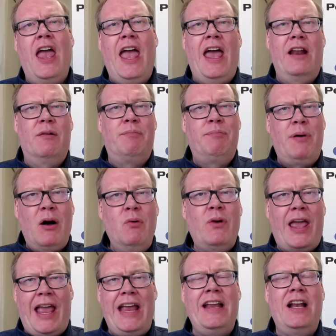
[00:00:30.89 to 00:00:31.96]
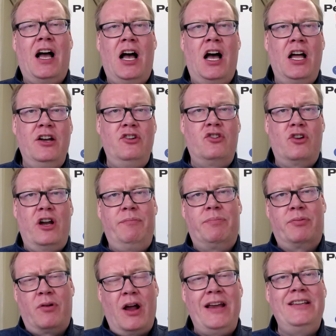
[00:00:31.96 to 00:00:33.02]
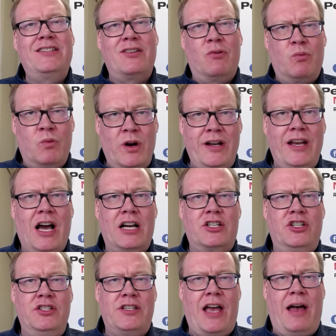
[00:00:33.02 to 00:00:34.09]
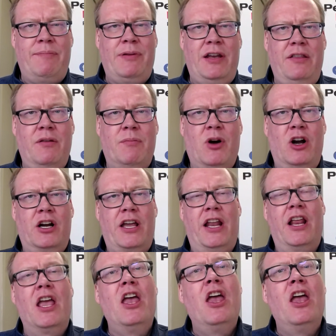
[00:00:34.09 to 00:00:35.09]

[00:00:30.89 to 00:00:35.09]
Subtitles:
and about 800 price reductions happened in the market.